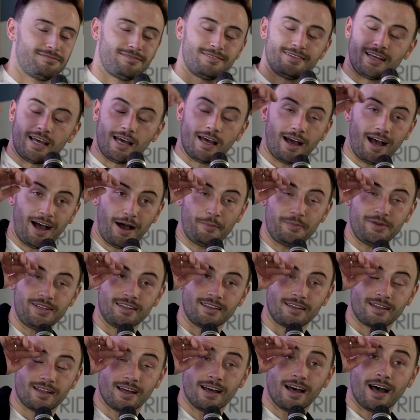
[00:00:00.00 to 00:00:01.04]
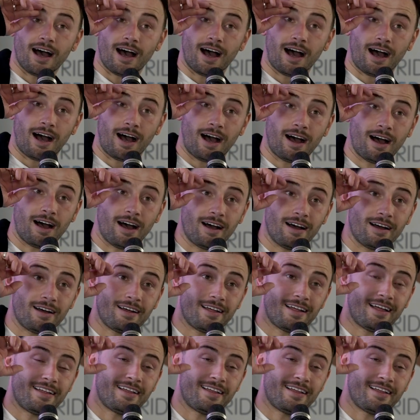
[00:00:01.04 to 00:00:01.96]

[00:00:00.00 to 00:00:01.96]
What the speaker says: Yeah, I mean, it